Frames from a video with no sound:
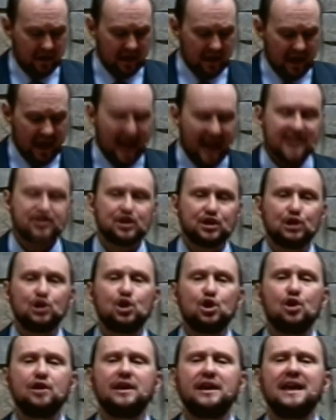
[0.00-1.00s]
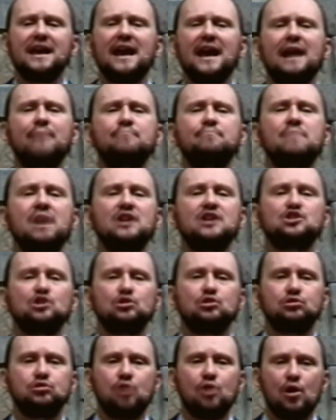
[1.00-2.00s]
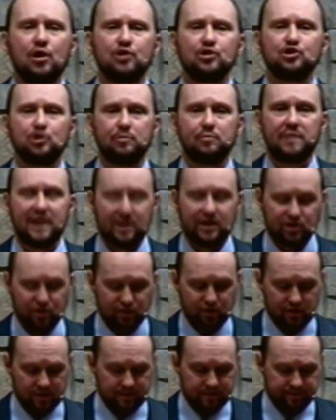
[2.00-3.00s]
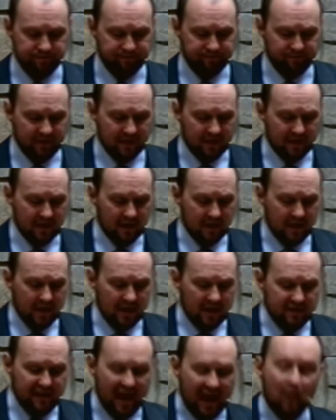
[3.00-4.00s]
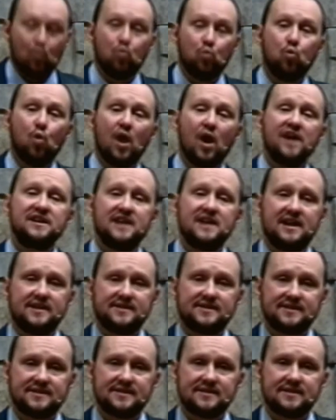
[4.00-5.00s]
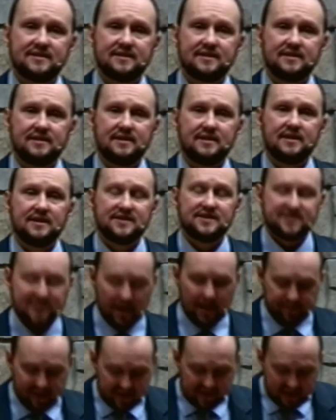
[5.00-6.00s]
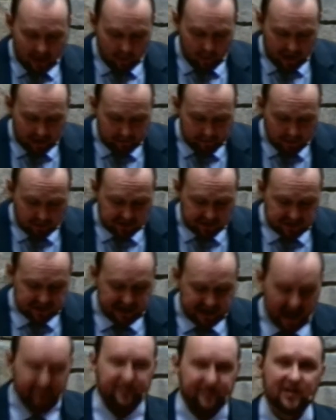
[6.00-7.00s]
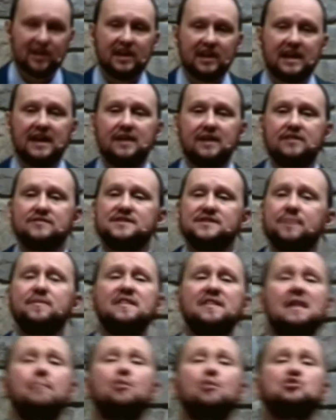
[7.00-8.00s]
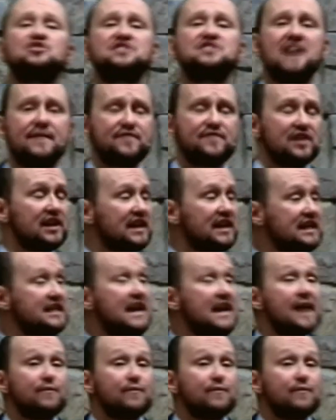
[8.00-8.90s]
It's looking at a much larger picture that oneness, something that we most definitely, something that most definitely never